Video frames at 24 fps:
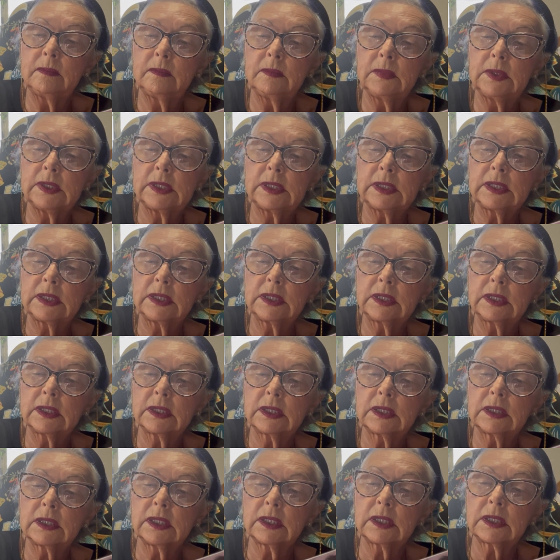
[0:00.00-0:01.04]
A
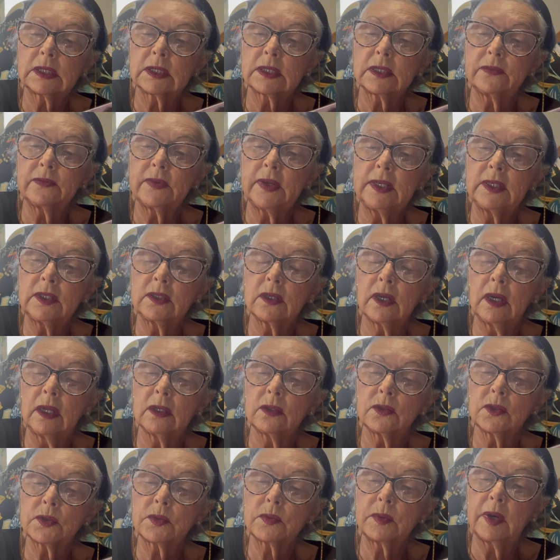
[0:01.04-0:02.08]
sixth of
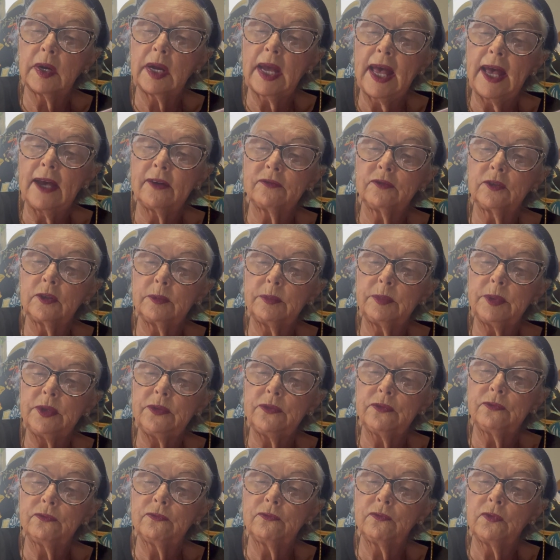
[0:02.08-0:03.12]
$8, well, half would be
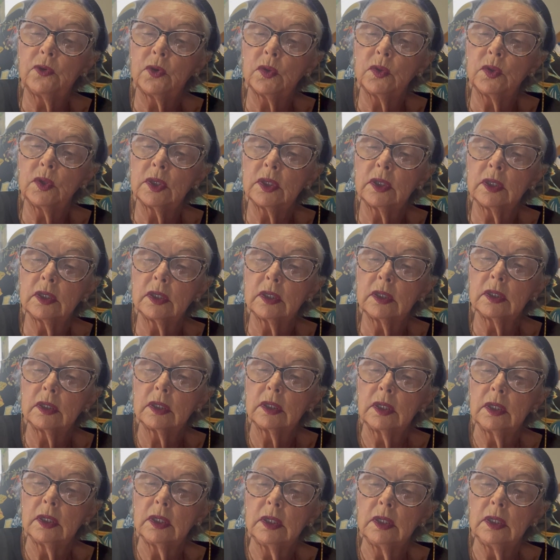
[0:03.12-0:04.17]
4.
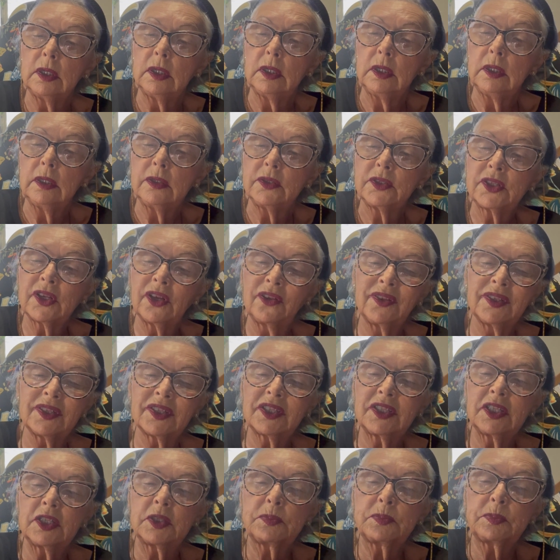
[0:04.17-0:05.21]
So this
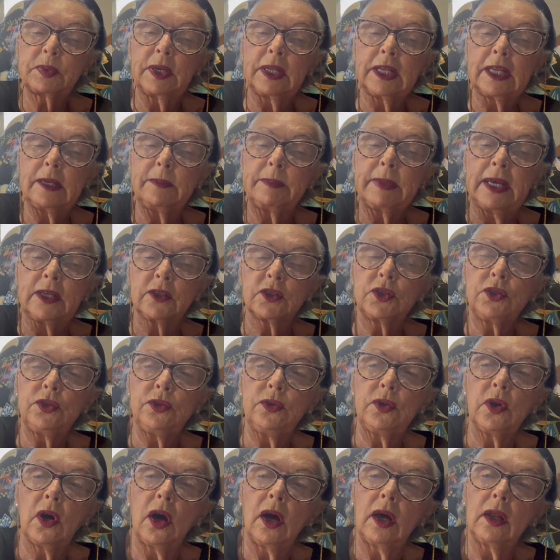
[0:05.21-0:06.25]
is probably about
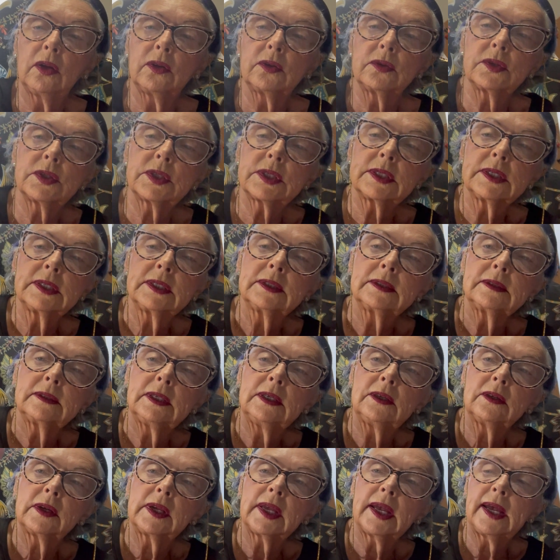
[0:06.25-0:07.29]
$2,
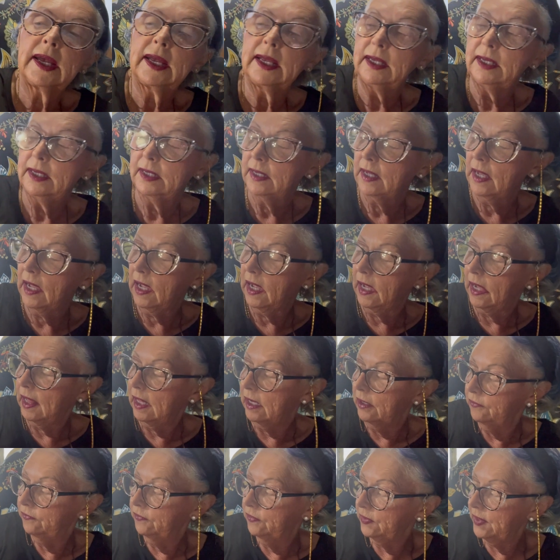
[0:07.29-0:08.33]
okay,
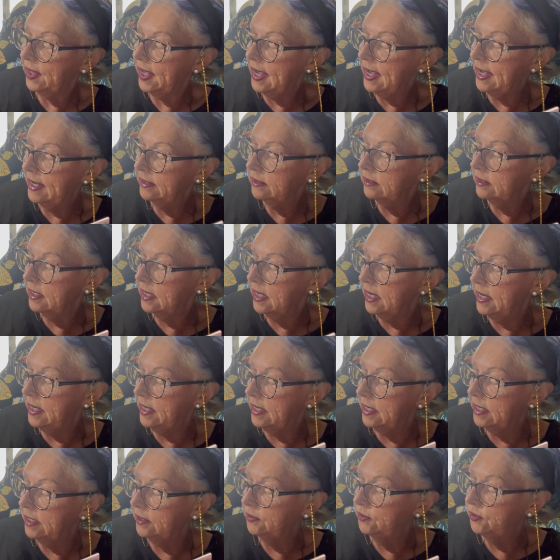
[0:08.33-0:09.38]
for that,
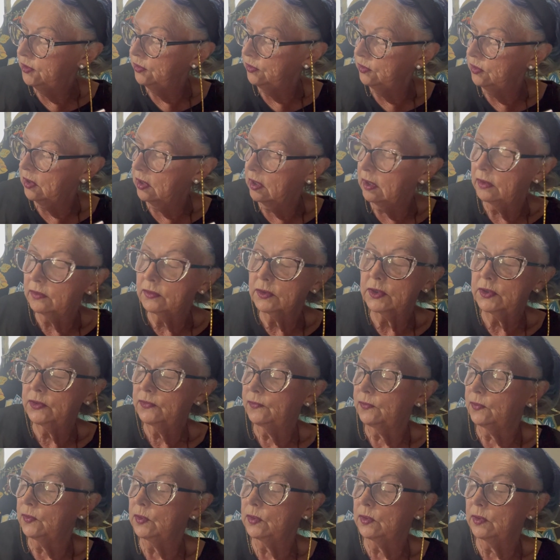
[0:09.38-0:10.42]
and $2
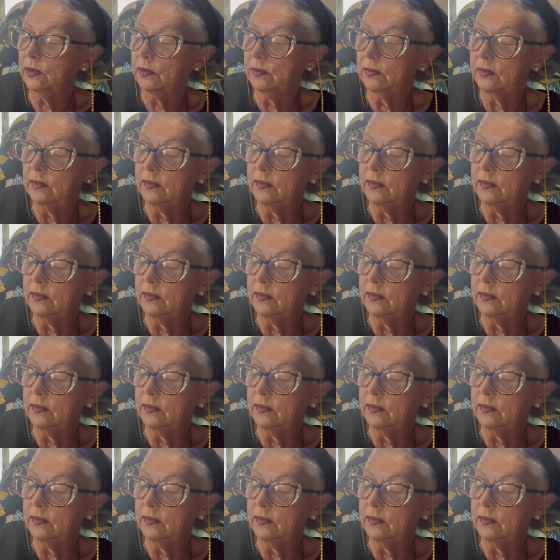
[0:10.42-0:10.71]
for